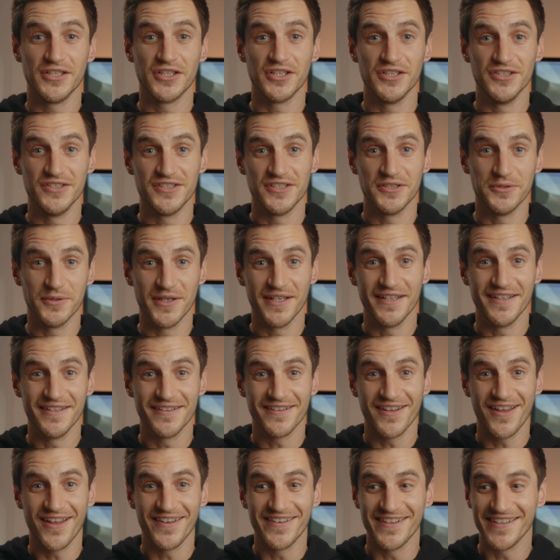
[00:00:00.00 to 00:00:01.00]
can do it
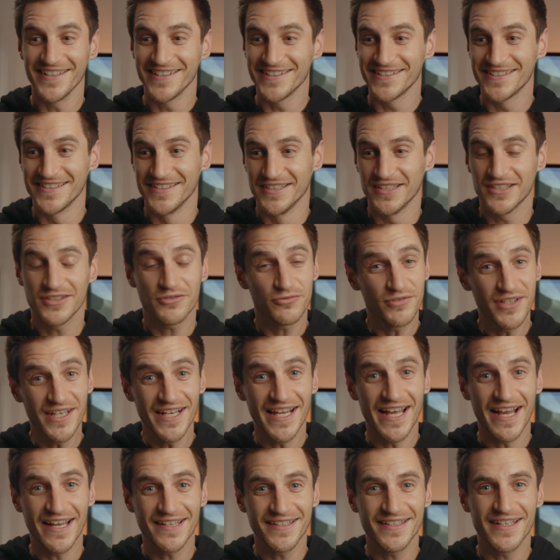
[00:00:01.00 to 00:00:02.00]
like this. It's
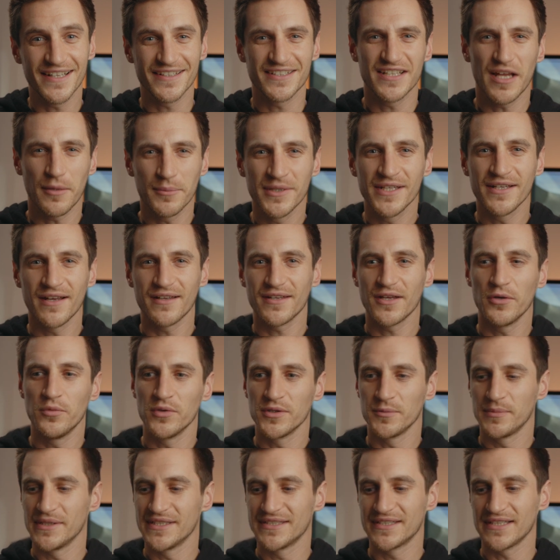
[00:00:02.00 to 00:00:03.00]
really handy actually. I mean, I don't
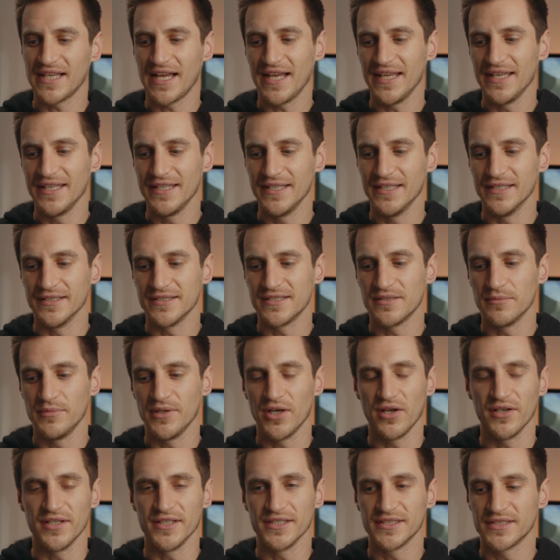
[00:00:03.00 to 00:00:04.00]
want to be sat here, to be
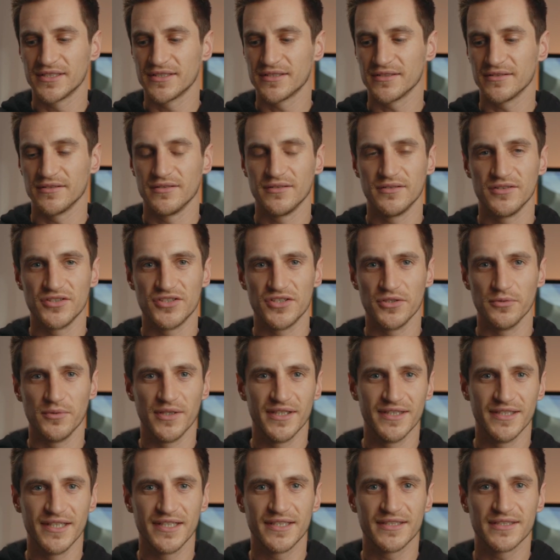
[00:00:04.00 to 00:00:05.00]
honest,
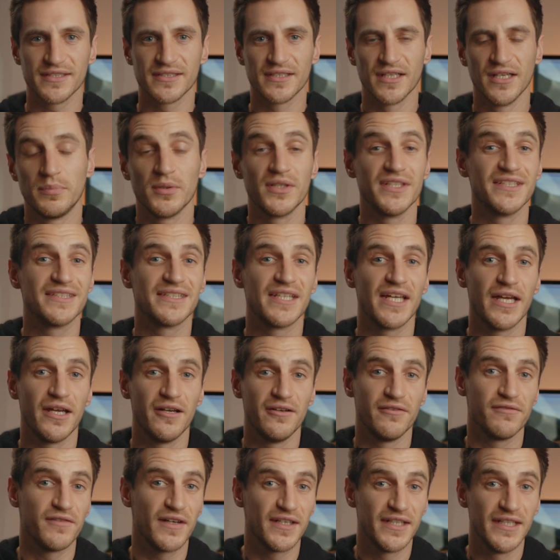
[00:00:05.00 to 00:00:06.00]
doing this, but it's
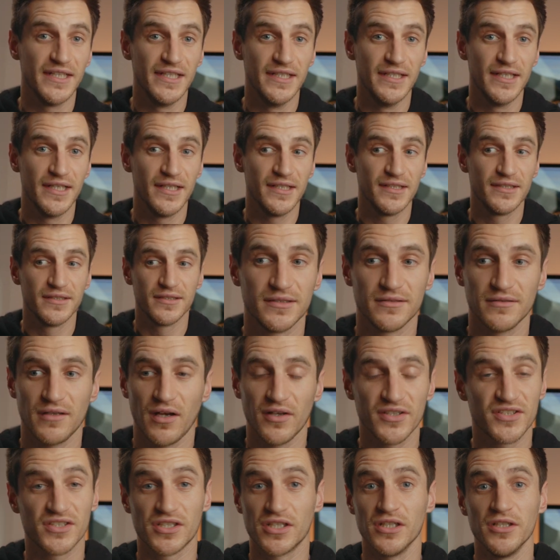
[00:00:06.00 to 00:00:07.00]
there if I need it.
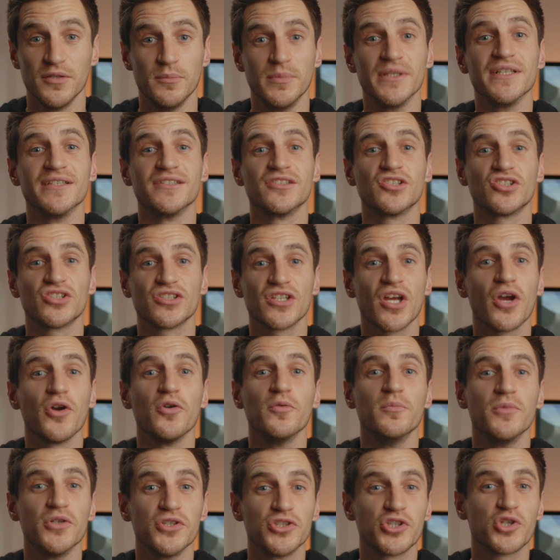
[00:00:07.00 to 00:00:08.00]
It's gonna be
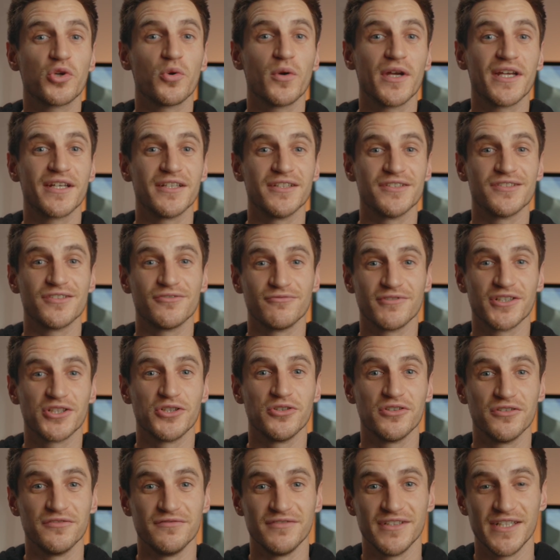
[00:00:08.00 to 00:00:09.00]
so much quicker to
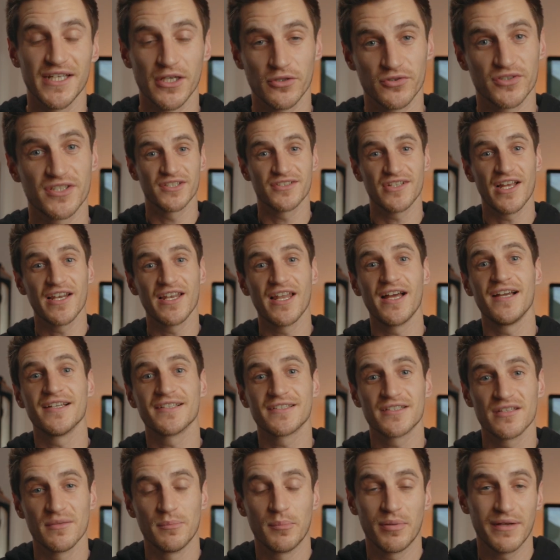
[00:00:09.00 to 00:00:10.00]
record videos because I
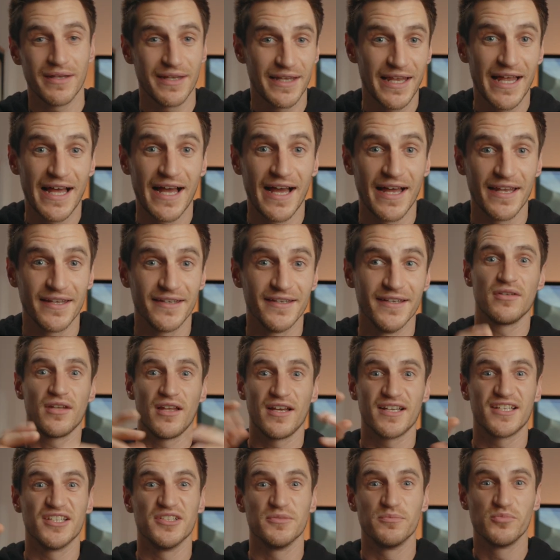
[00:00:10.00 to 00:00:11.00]
like to plan
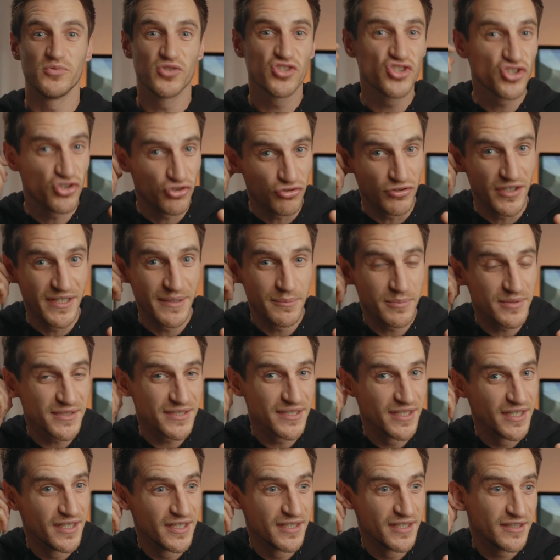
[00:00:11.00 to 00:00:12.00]
like a
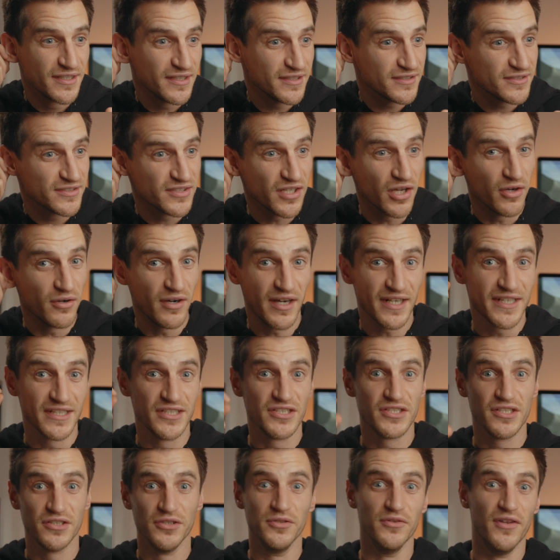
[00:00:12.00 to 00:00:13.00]
script. So I
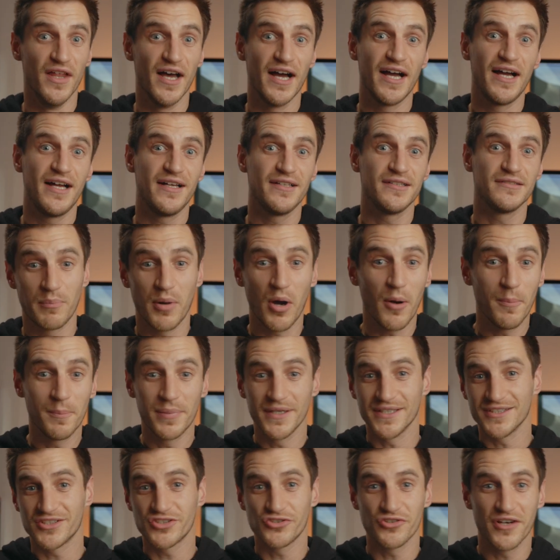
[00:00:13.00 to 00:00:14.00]
can do that, pop
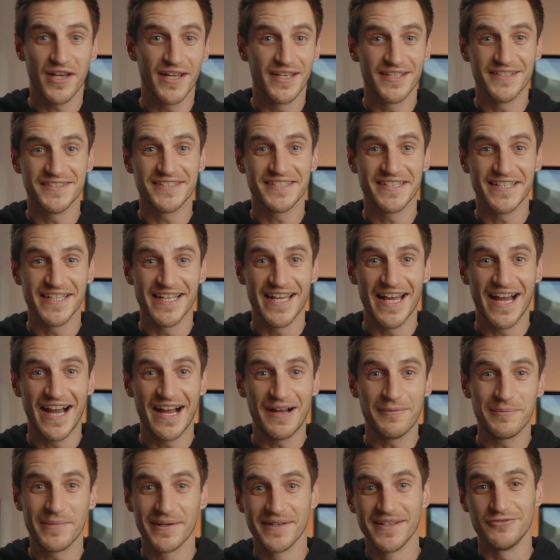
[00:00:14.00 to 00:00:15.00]
it straight into the
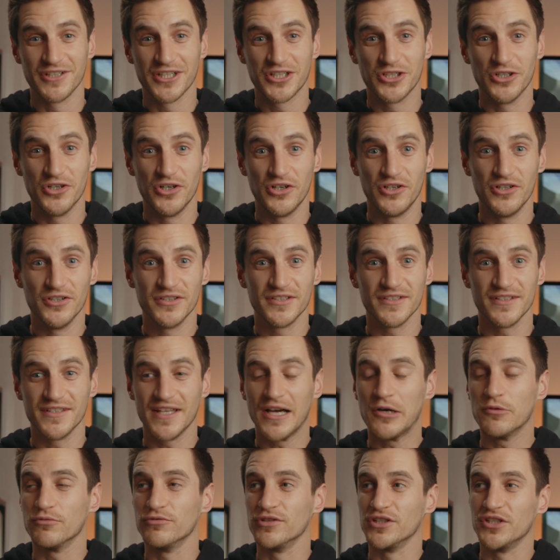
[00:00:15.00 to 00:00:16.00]
app, record.
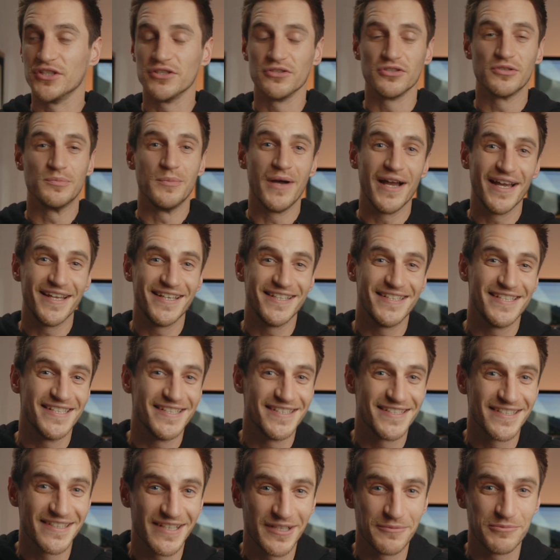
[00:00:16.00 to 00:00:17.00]
That will reduce my
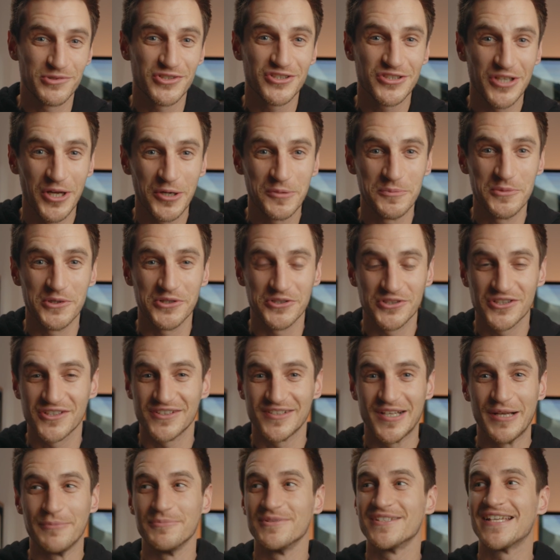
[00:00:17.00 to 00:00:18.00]
editing time so much
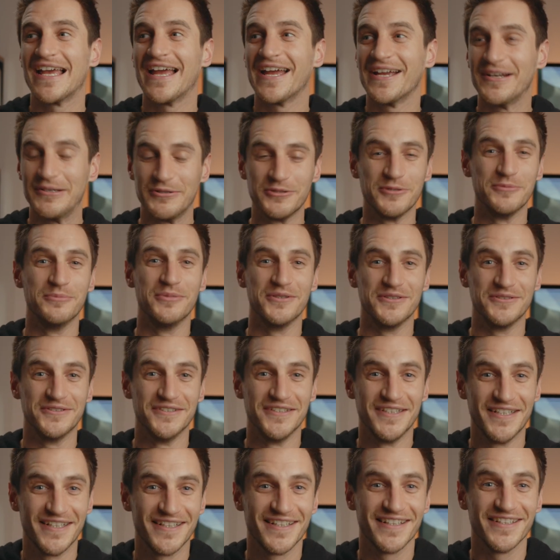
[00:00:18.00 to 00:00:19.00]
because I'm terrible
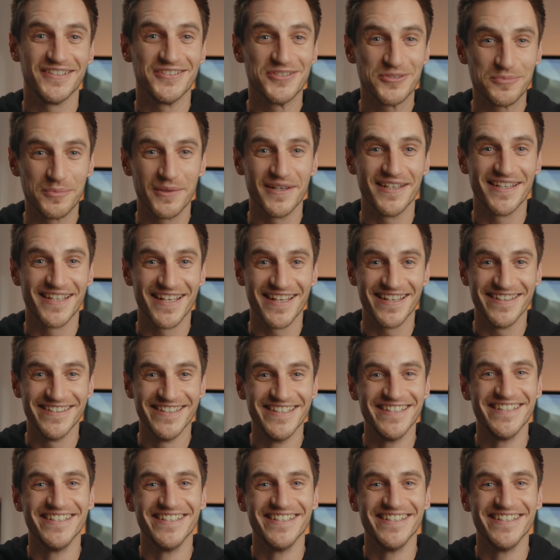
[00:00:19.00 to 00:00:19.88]
at speaking.